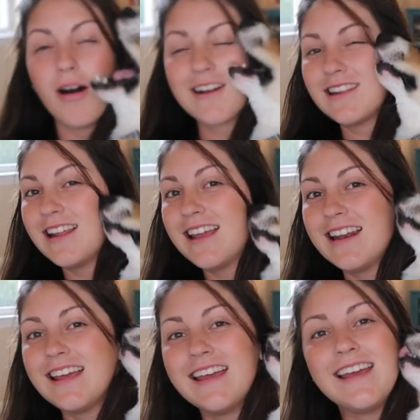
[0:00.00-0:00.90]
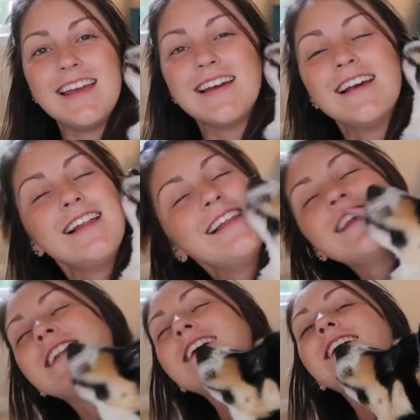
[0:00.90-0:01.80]
walk Lenny.
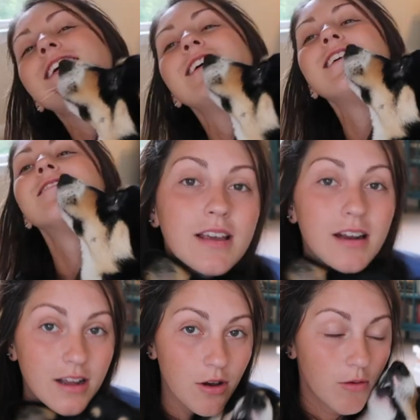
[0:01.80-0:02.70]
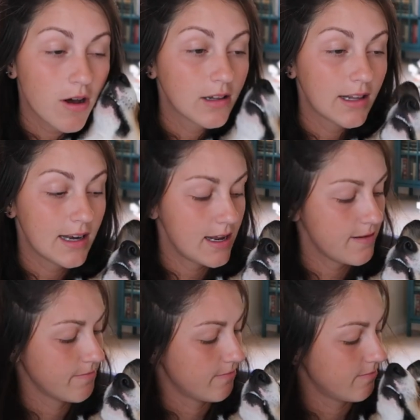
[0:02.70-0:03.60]
Lenny. Gonna go walk
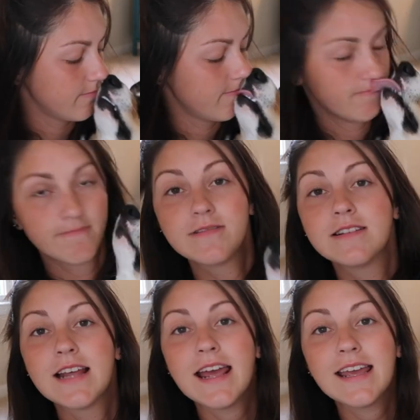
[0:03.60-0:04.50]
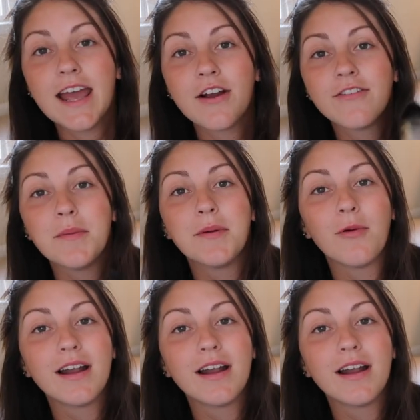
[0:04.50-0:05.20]
Lenny. Take care of him and